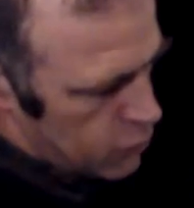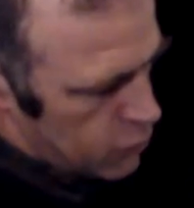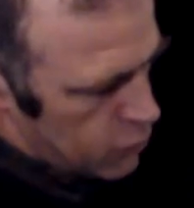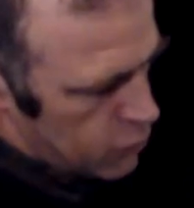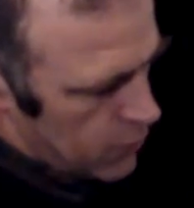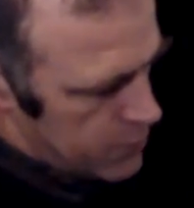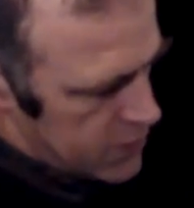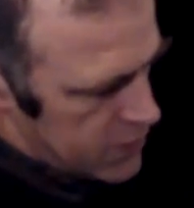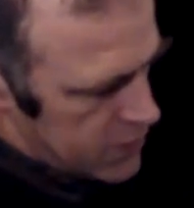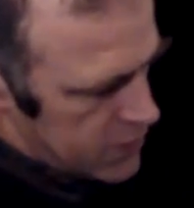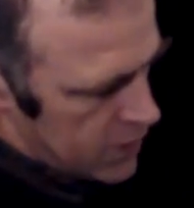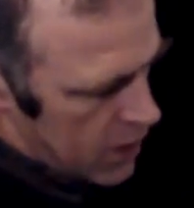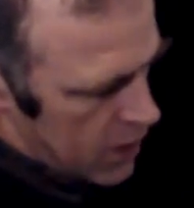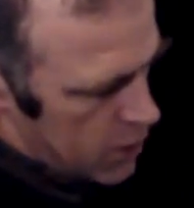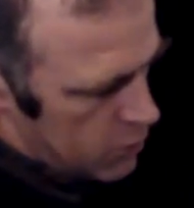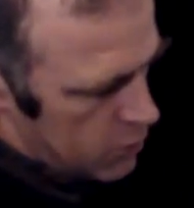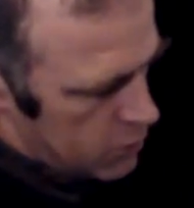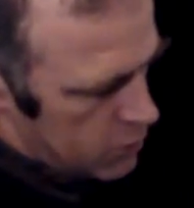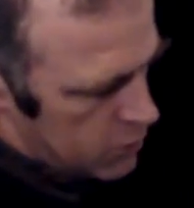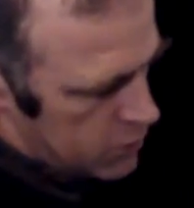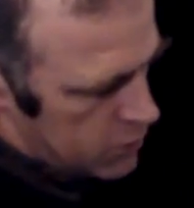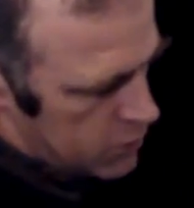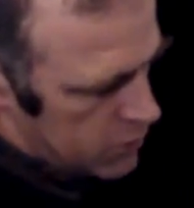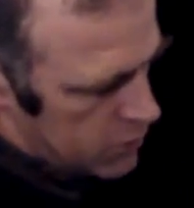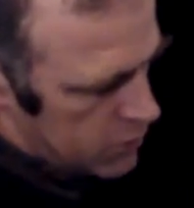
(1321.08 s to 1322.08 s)
south
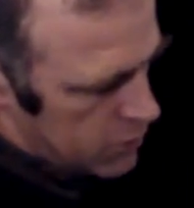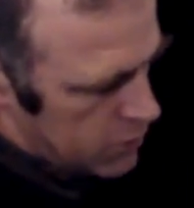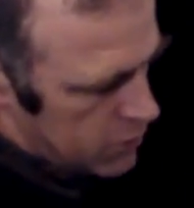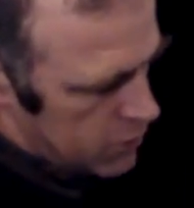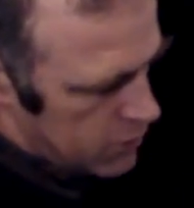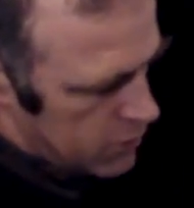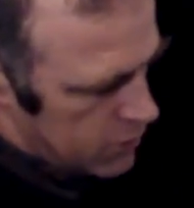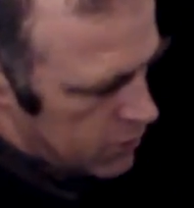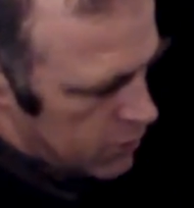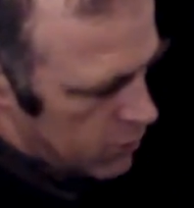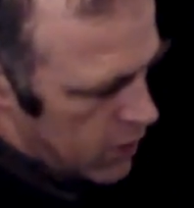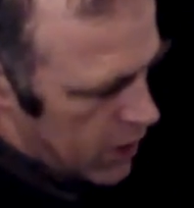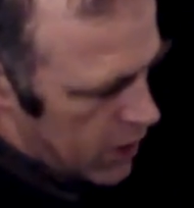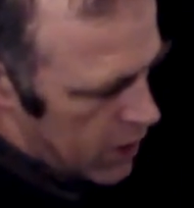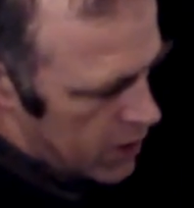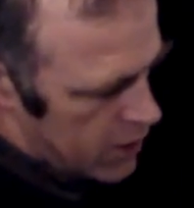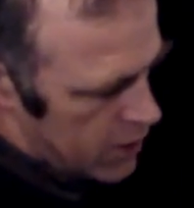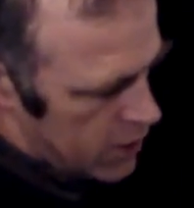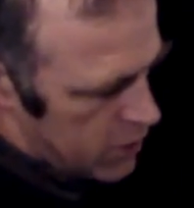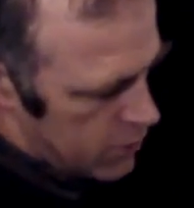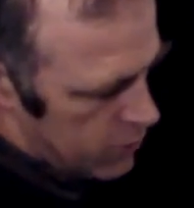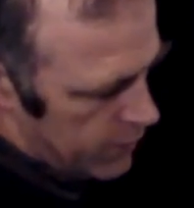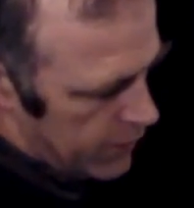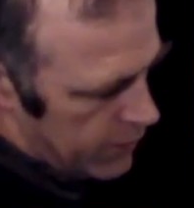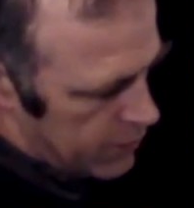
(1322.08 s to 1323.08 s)
the
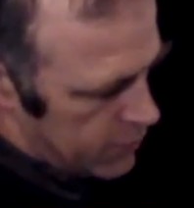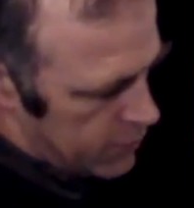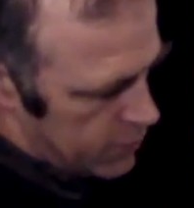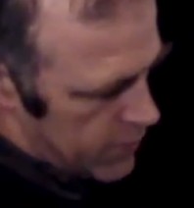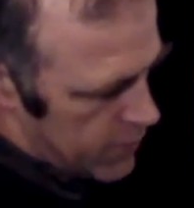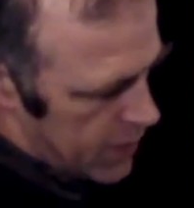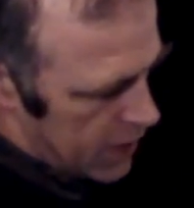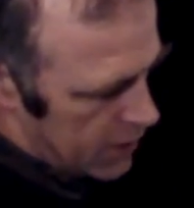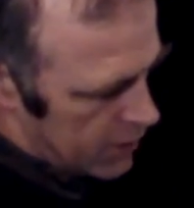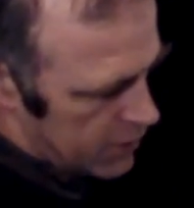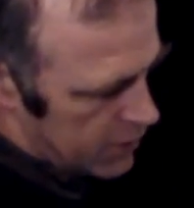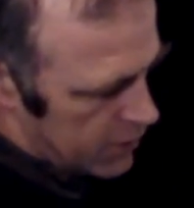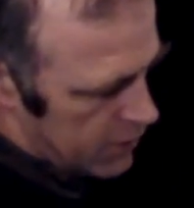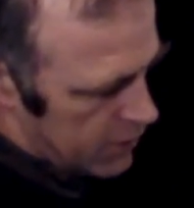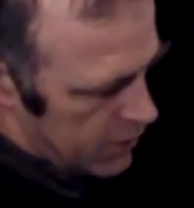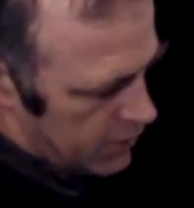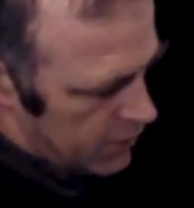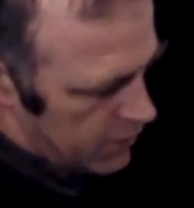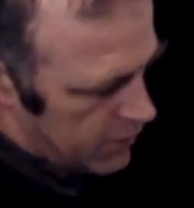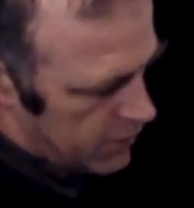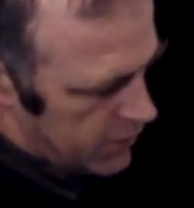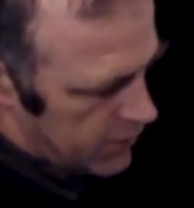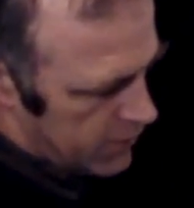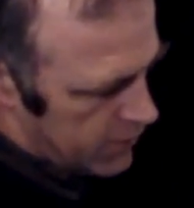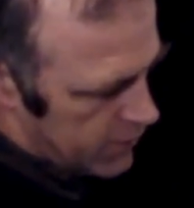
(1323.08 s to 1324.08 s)
wire with the magnet,
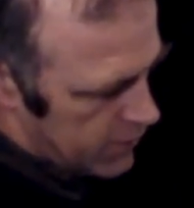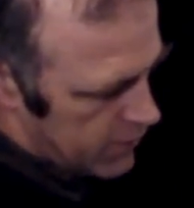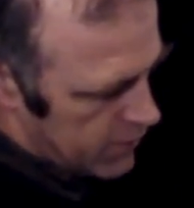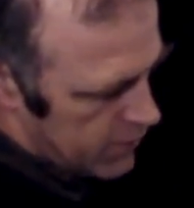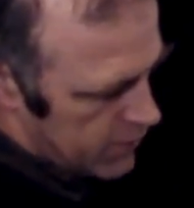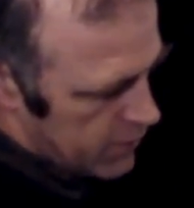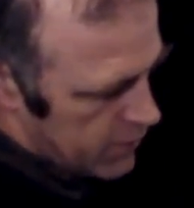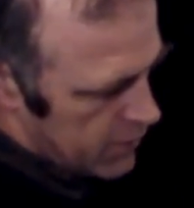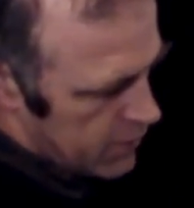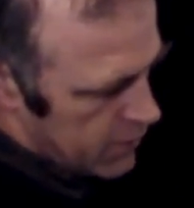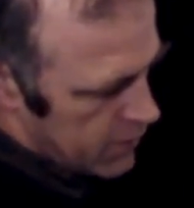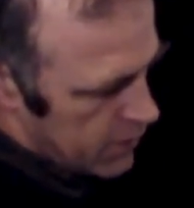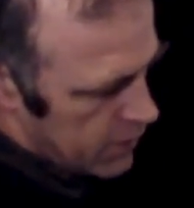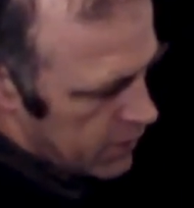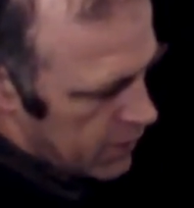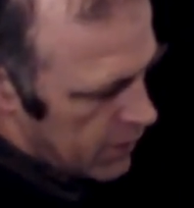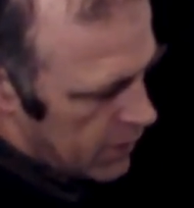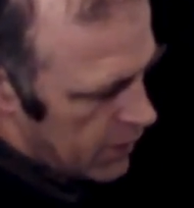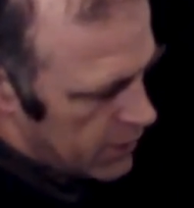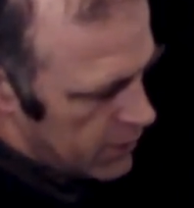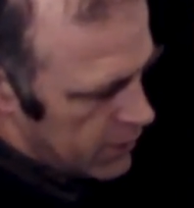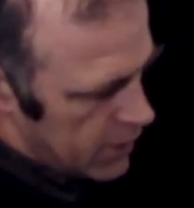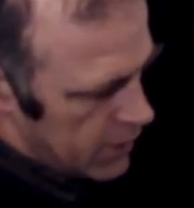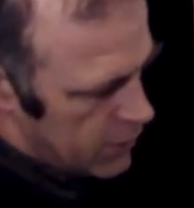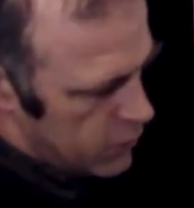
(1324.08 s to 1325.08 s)

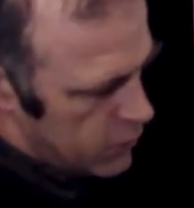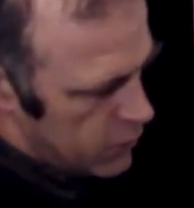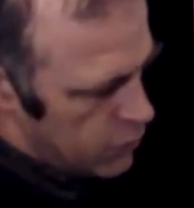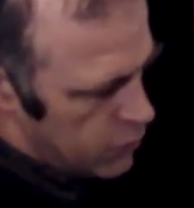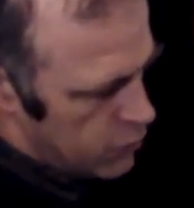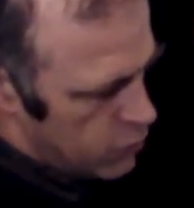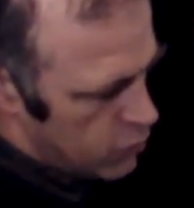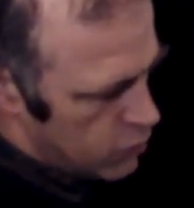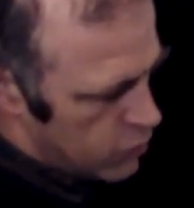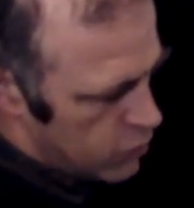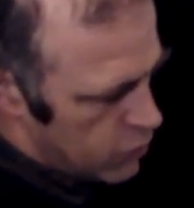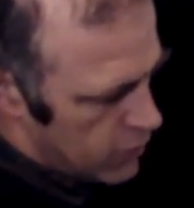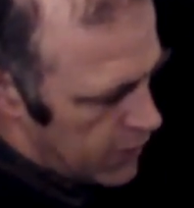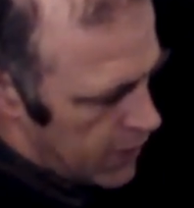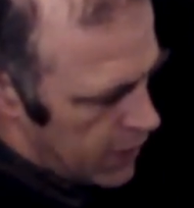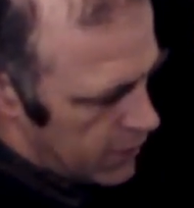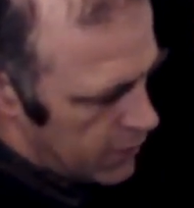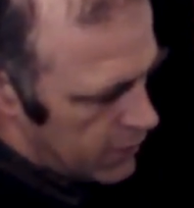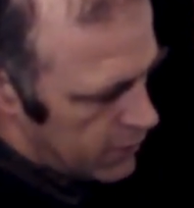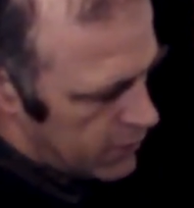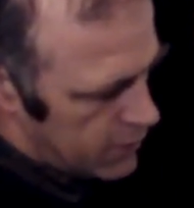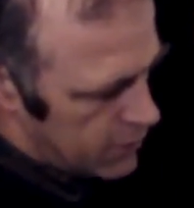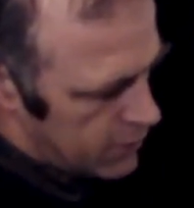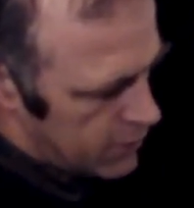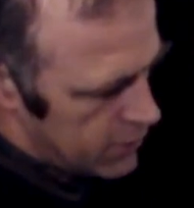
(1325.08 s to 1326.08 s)
and you
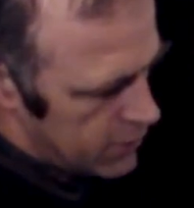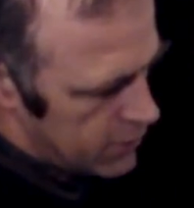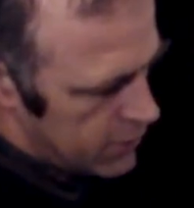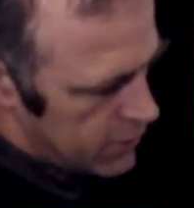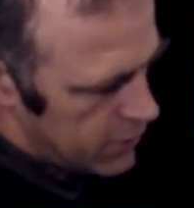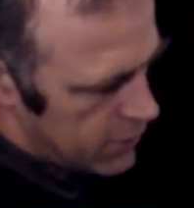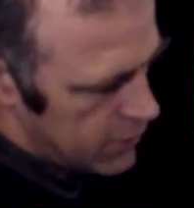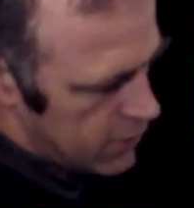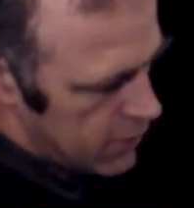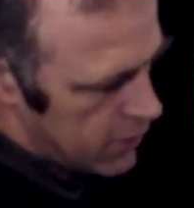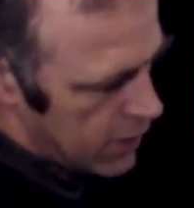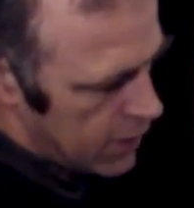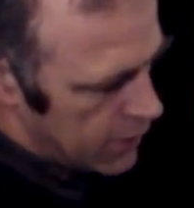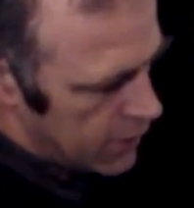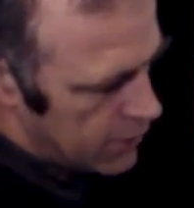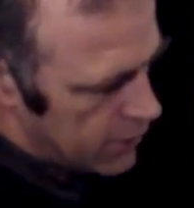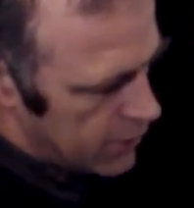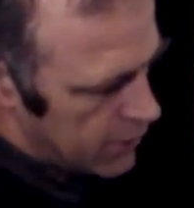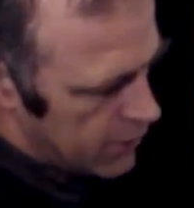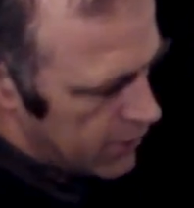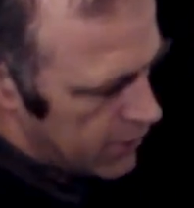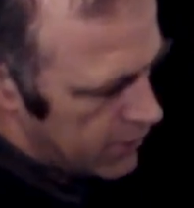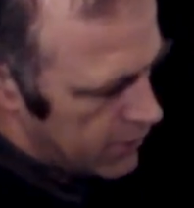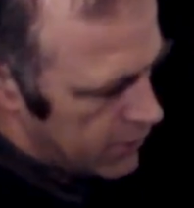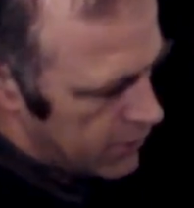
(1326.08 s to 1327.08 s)
connect like
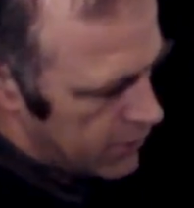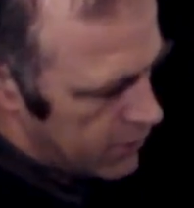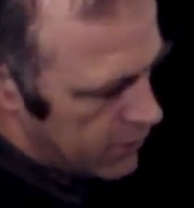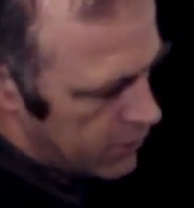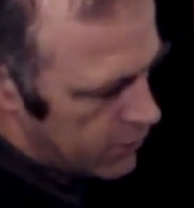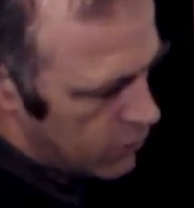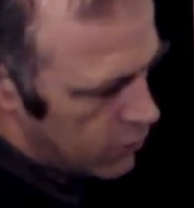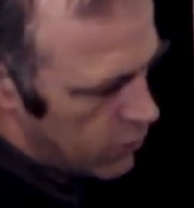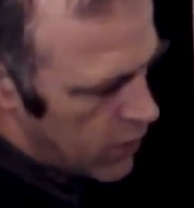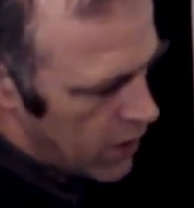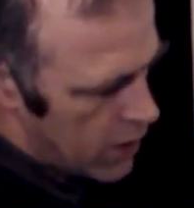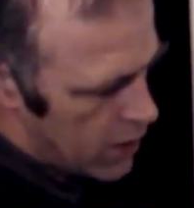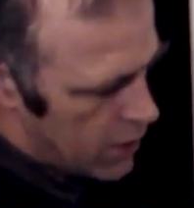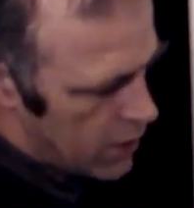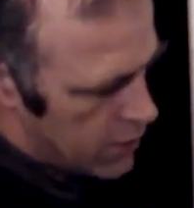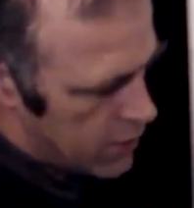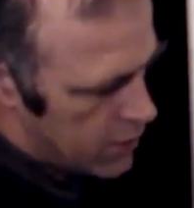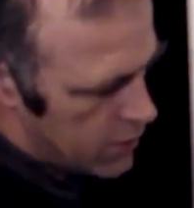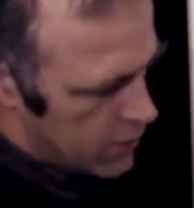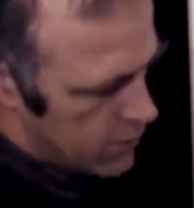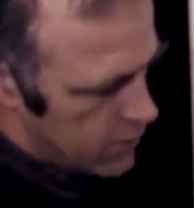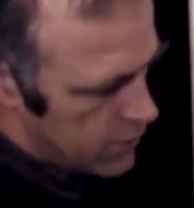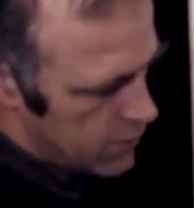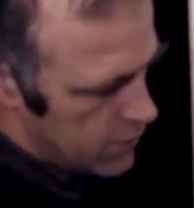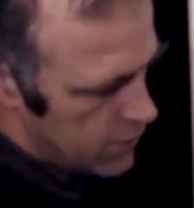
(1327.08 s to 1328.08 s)
this, the
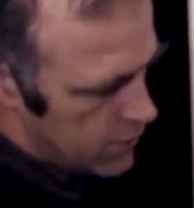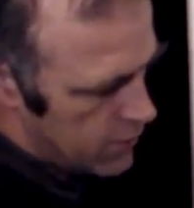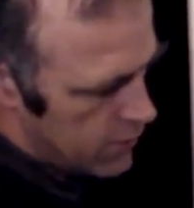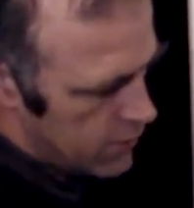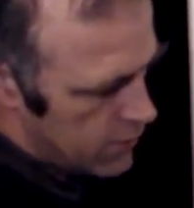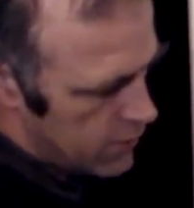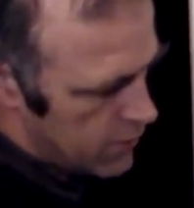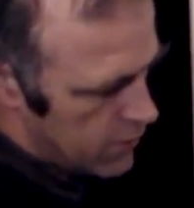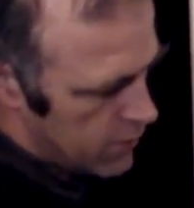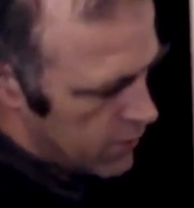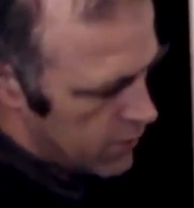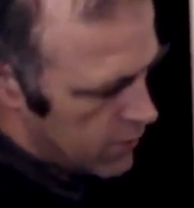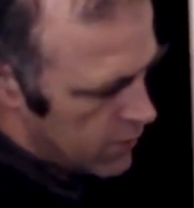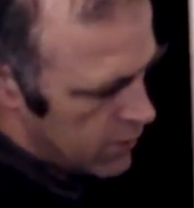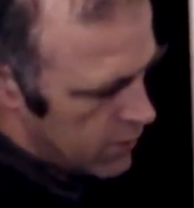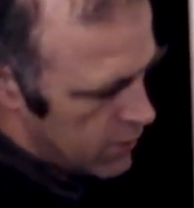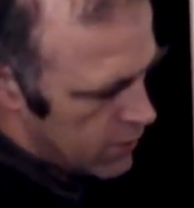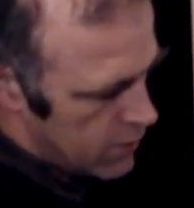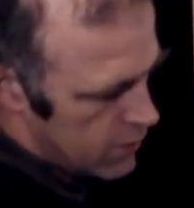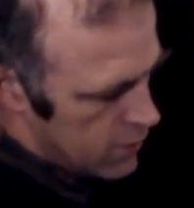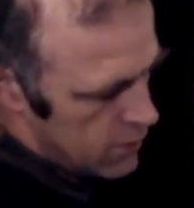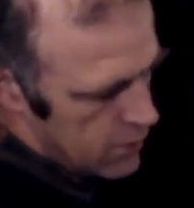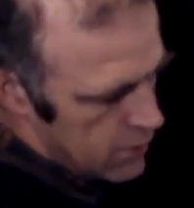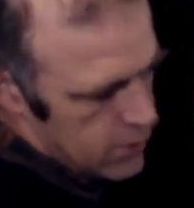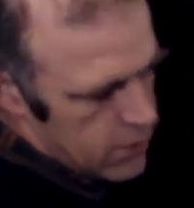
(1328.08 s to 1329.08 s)
wire
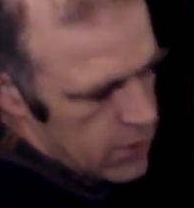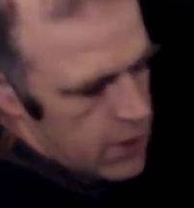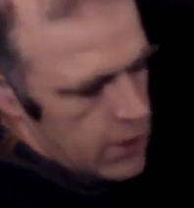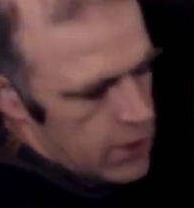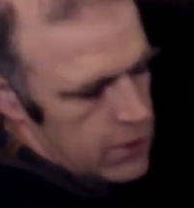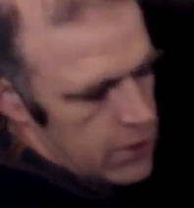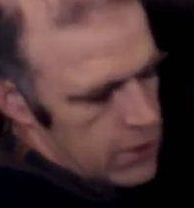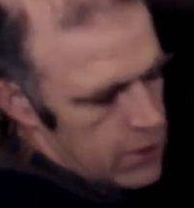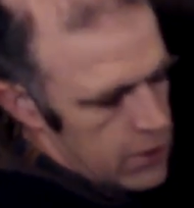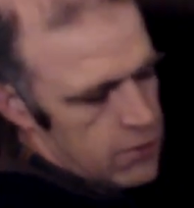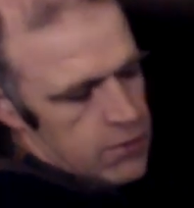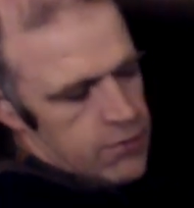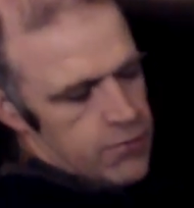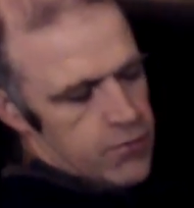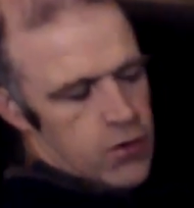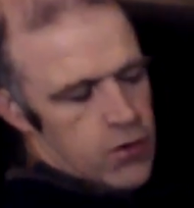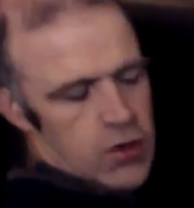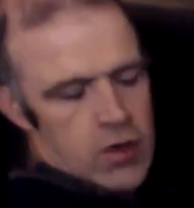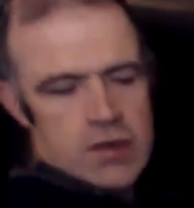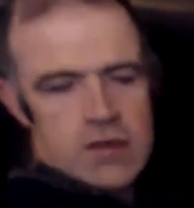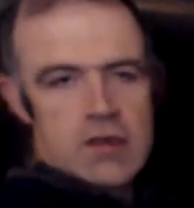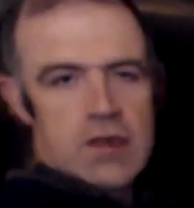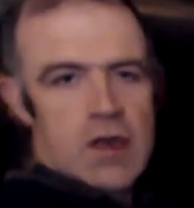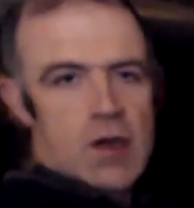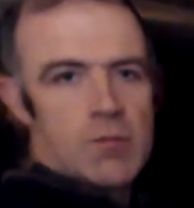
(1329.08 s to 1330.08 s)
like this, for
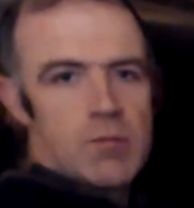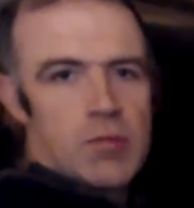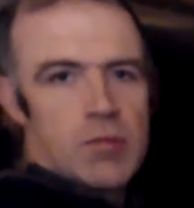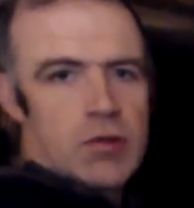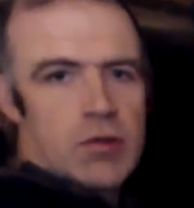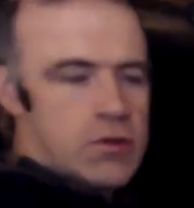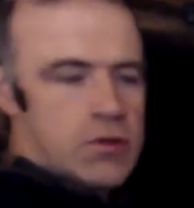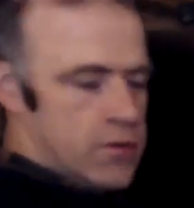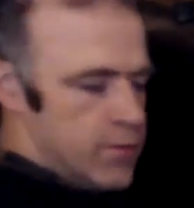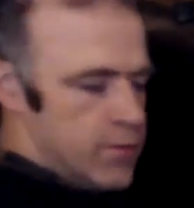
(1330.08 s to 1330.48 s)
example.